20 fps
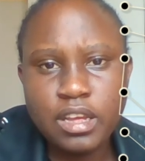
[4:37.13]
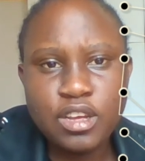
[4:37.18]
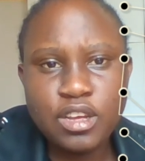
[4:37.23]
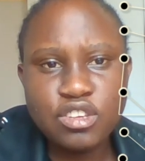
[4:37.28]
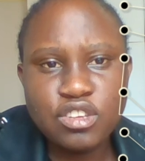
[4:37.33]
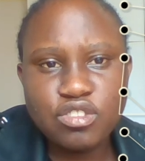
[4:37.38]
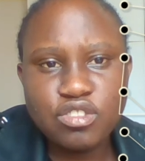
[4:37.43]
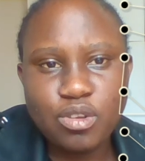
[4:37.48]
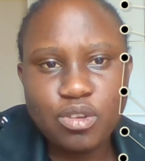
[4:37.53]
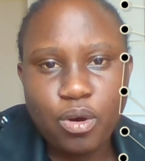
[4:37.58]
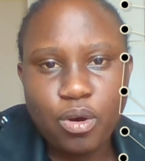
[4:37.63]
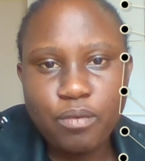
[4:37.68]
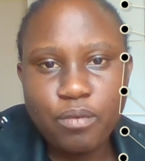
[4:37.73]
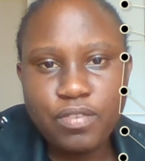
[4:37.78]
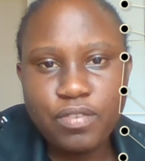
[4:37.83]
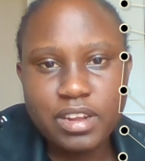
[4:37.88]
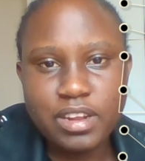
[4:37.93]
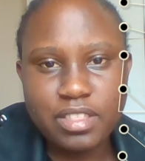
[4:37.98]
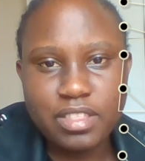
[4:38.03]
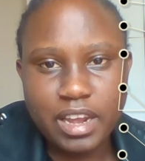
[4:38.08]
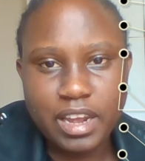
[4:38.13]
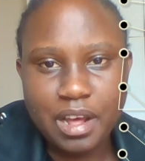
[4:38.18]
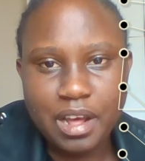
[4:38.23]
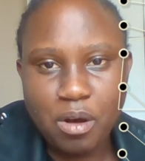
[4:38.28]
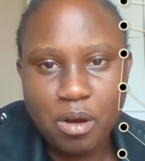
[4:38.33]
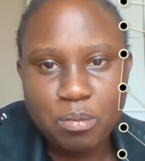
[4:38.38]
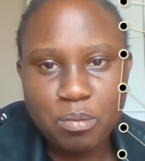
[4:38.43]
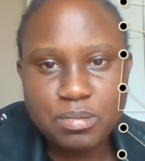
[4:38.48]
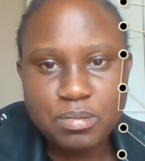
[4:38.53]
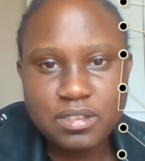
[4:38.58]
So hopefully that
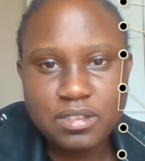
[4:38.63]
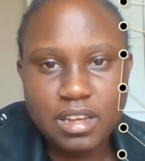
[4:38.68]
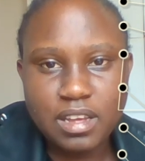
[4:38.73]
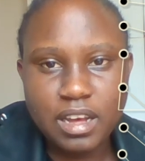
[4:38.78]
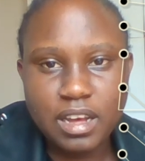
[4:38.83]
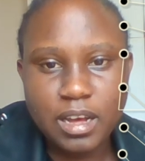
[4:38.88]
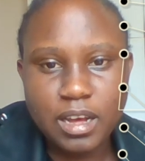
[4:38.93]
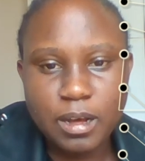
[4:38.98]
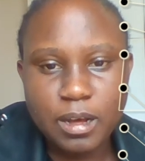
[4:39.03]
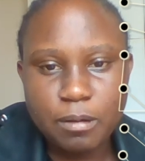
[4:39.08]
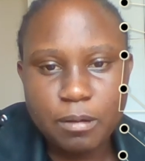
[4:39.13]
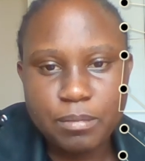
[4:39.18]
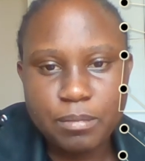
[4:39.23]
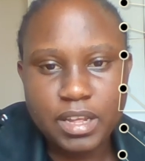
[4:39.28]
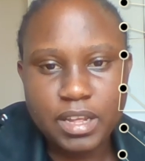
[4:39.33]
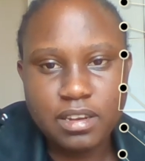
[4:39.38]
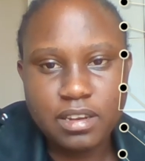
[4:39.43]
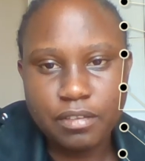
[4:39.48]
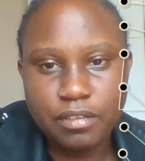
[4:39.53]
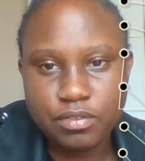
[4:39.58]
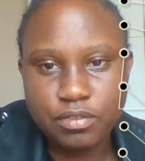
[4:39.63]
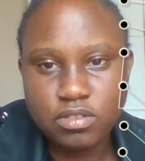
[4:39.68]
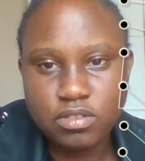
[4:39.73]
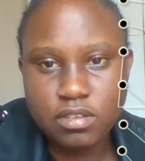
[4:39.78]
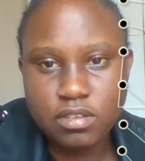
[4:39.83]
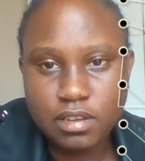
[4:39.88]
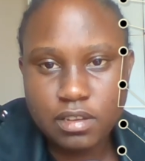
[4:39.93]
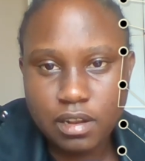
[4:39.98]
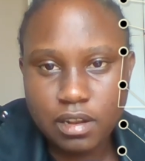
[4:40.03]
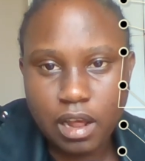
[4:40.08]
helps, and I've
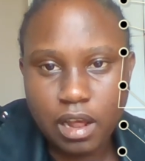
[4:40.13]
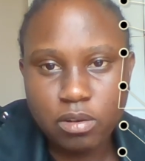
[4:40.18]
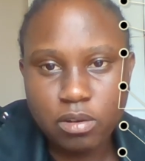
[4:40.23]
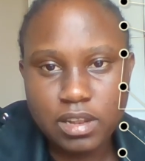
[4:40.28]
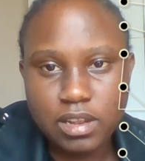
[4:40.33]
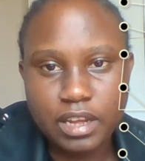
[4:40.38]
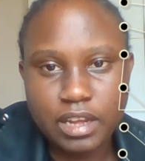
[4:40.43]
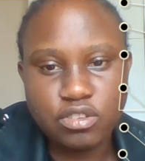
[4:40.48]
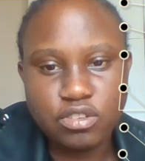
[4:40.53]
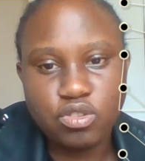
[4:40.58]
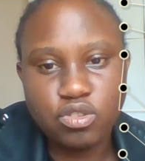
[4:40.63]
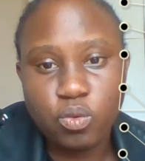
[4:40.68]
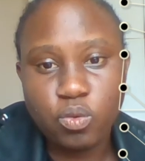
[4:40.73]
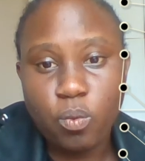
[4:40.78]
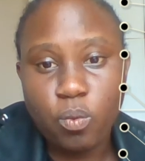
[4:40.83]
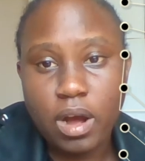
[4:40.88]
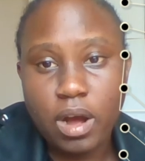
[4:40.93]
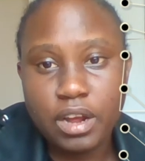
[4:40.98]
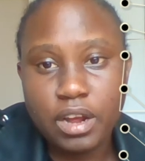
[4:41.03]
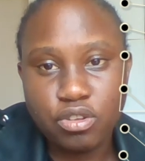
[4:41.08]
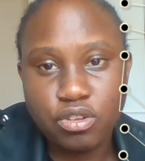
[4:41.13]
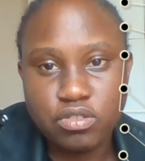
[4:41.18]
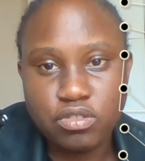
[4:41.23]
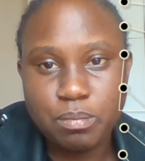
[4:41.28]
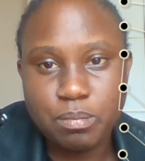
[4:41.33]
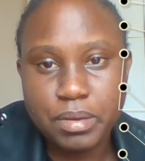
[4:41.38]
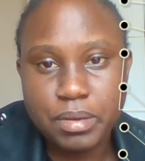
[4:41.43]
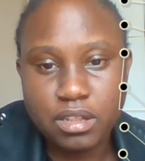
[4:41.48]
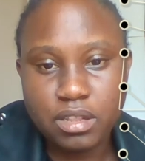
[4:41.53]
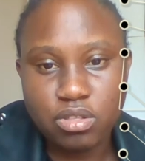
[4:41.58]
outlined to you why you should
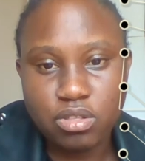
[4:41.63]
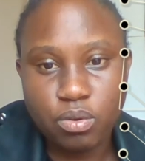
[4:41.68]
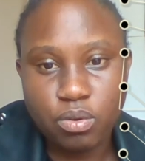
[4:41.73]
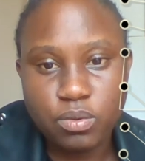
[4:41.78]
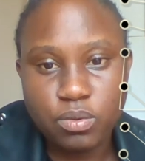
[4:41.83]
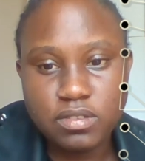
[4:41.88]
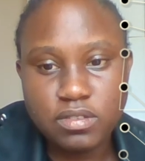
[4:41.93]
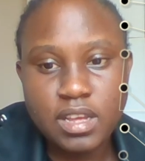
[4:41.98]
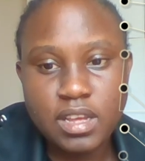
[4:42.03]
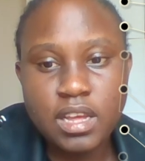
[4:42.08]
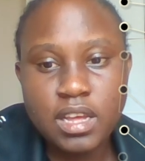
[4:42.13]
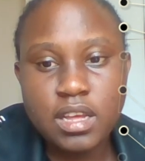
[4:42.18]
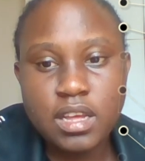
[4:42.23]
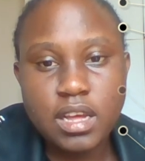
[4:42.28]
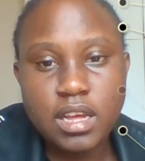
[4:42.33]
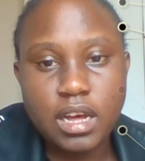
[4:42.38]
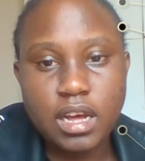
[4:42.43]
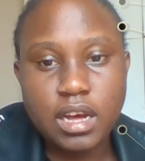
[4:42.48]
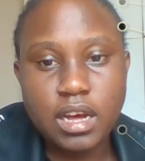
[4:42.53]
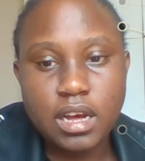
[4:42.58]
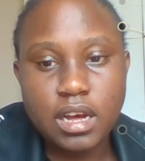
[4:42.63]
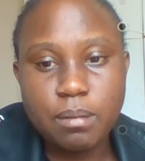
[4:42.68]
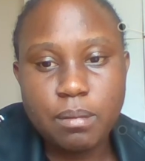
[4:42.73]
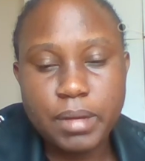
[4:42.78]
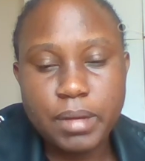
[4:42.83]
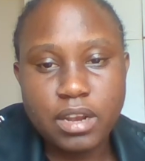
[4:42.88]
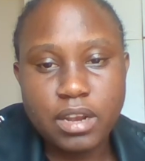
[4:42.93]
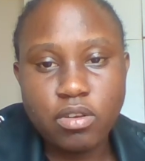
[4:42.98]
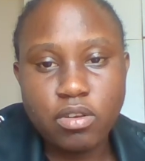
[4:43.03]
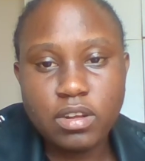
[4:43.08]
pick those,
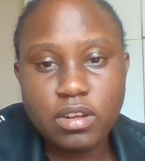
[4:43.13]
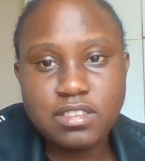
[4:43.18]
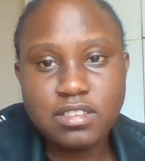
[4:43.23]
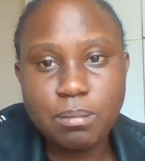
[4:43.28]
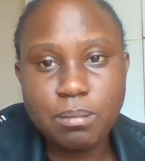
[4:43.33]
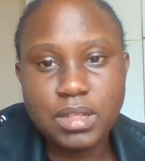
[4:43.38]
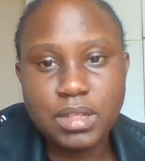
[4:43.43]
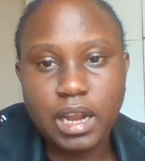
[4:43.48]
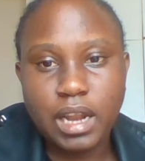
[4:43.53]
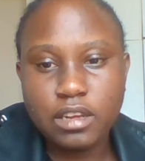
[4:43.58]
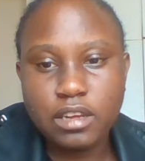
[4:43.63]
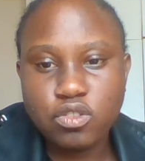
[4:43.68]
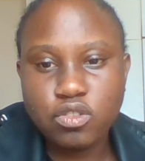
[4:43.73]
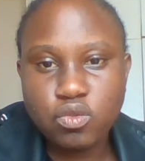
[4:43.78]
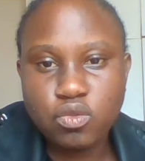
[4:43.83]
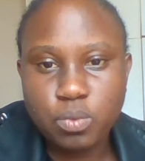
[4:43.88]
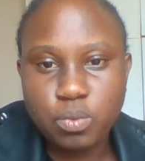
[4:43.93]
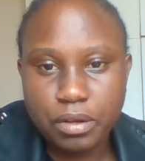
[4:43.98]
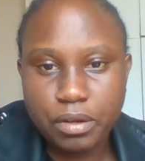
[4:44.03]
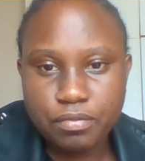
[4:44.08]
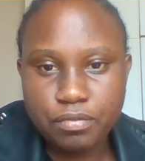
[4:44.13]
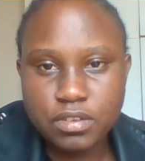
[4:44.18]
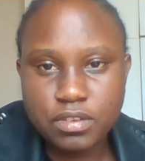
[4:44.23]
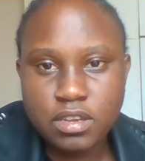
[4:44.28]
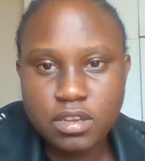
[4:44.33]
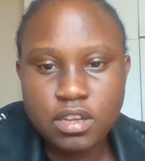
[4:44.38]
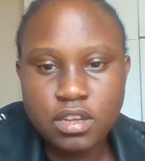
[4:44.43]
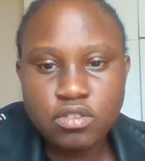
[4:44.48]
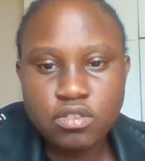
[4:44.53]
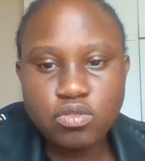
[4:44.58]
and not something like Swift.
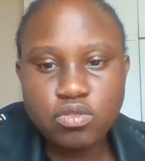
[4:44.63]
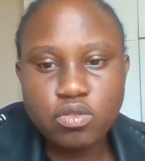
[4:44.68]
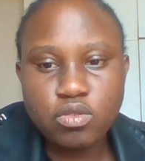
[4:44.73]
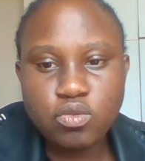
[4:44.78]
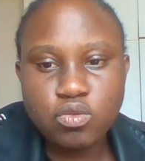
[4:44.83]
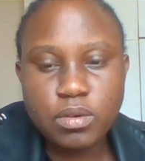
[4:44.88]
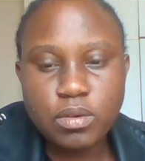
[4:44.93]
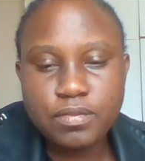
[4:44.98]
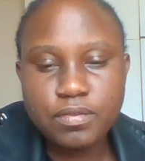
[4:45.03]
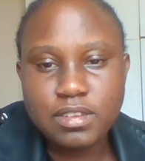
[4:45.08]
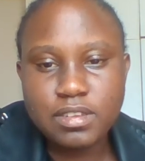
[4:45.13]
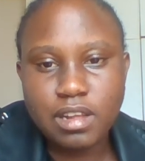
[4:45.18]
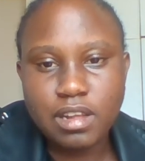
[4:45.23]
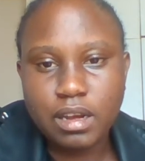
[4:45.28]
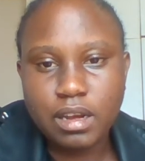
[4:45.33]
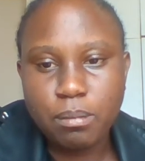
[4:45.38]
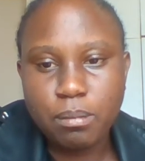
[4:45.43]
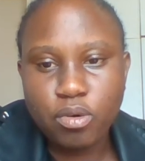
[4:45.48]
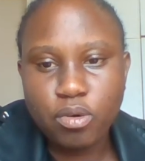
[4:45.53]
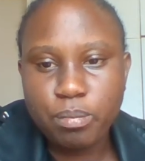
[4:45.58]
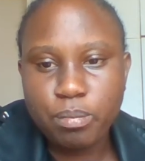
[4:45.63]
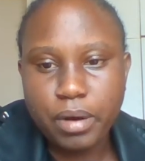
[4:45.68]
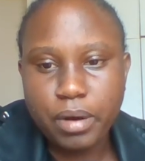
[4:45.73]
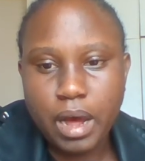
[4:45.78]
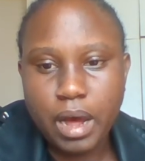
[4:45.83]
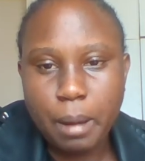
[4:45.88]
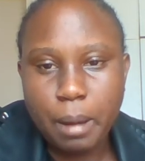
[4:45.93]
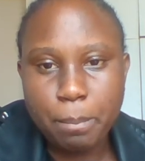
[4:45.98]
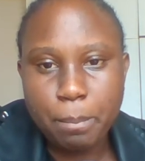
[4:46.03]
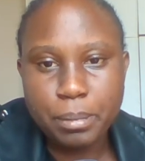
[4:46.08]
So Swift is like a mobile
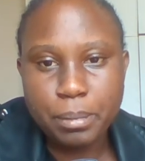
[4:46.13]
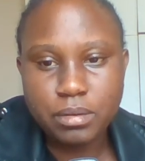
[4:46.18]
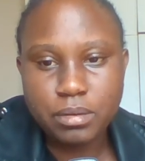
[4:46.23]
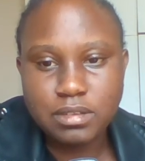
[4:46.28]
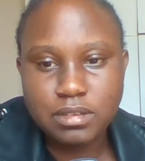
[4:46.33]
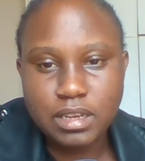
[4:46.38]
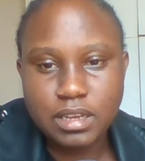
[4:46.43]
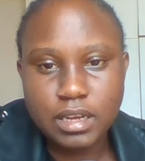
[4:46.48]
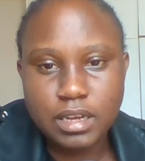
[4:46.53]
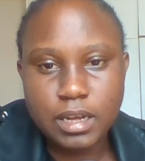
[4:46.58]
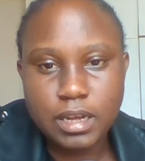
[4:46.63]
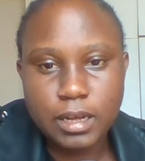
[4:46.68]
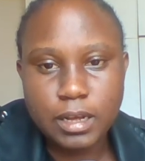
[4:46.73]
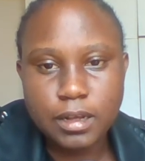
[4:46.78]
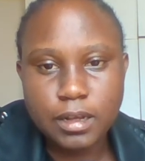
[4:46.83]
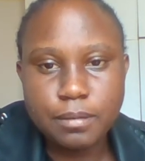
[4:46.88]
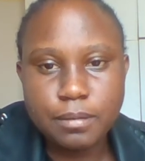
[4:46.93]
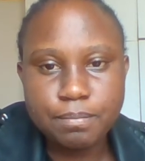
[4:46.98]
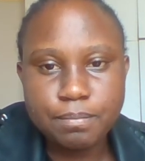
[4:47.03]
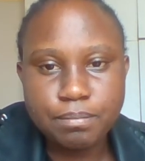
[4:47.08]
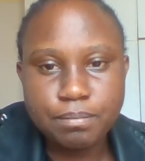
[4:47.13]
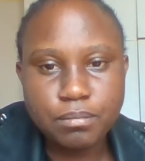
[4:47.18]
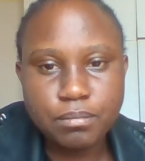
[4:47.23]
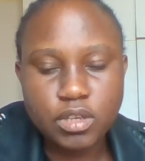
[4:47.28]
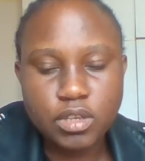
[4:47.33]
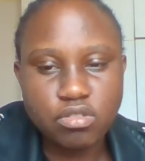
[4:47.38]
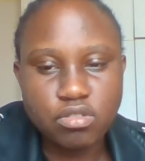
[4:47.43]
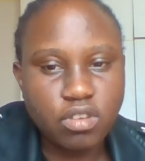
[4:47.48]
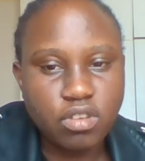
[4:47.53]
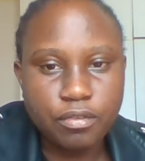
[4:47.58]
app building
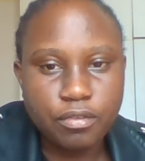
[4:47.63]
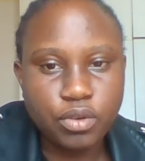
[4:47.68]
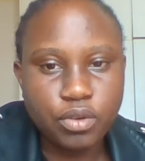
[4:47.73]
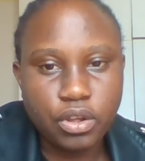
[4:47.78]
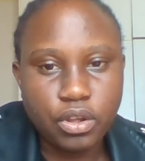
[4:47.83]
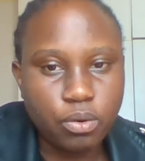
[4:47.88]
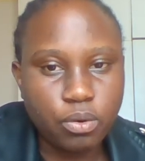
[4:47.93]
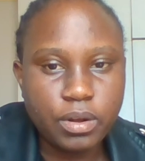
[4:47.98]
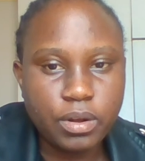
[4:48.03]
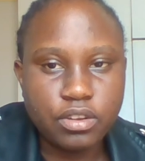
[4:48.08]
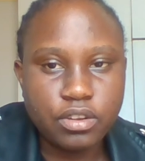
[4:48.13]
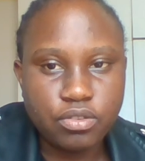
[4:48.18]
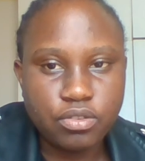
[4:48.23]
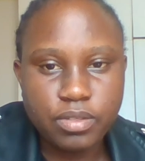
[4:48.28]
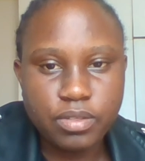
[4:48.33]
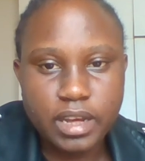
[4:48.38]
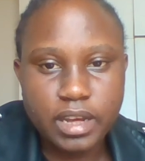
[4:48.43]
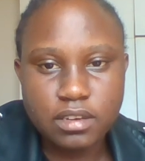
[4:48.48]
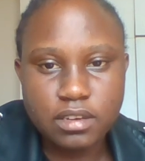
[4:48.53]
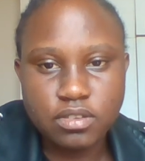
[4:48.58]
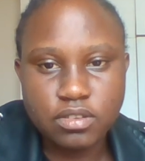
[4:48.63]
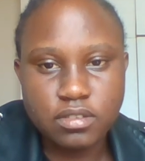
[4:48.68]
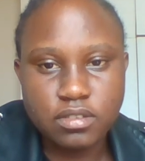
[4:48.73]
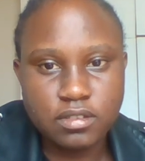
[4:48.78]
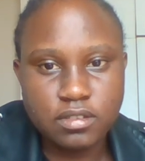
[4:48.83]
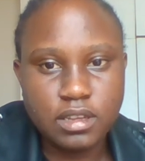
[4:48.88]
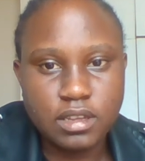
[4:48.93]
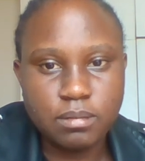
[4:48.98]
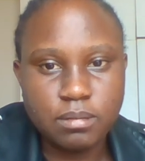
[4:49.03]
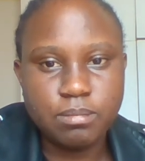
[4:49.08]
software. You don't want to do that, because
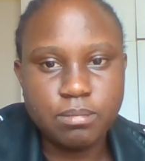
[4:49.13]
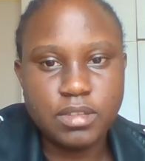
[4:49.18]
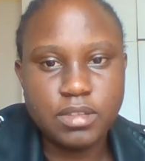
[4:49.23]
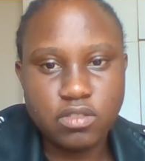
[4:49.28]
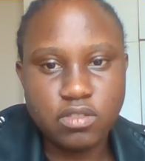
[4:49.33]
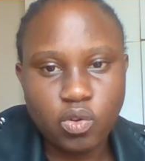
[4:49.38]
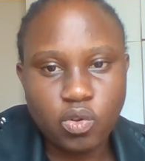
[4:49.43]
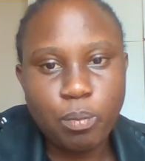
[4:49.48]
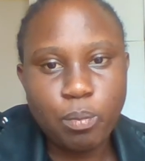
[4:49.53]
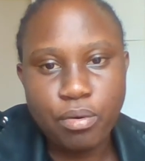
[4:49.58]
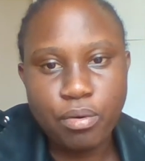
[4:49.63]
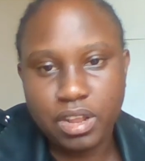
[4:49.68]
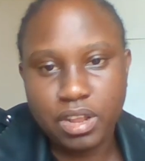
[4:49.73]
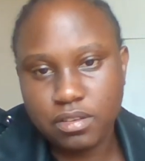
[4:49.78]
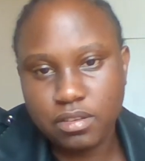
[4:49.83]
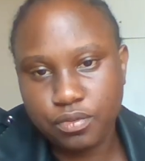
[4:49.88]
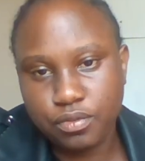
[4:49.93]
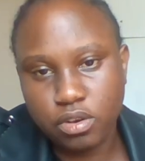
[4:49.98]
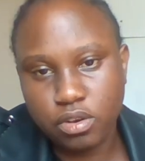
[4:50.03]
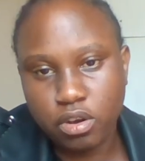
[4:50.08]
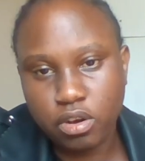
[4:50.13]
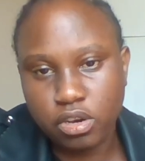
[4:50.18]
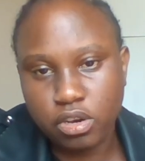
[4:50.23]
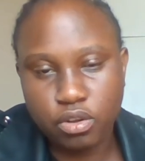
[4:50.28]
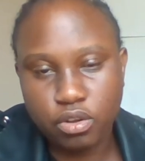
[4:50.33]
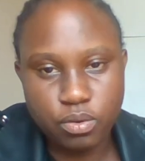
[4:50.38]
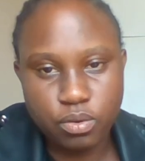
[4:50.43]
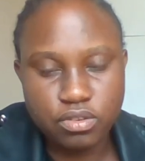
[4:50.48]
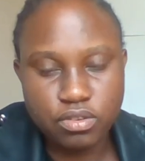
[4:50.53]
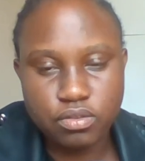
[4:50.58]
there's no point if you're not going to go
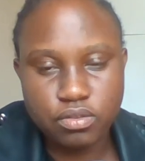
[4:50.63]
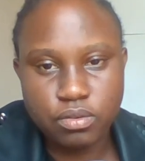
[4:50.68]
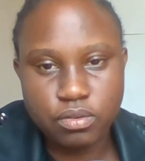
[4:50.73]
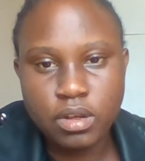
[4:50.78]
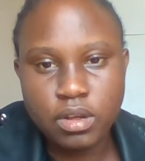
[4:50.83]
into